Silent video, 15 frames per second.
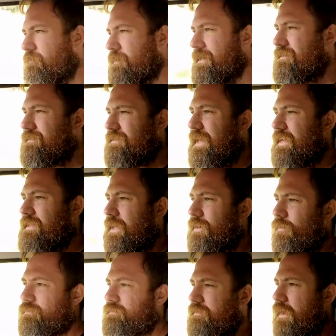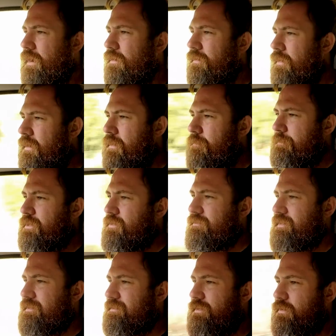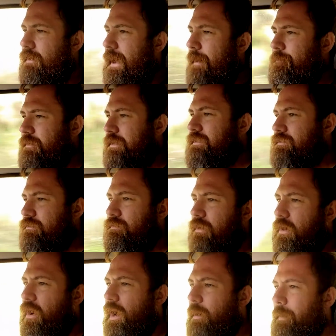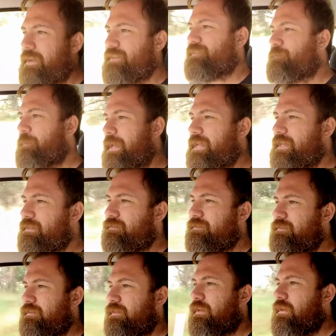but in saying that also, because this thing will happily do the highway speeds,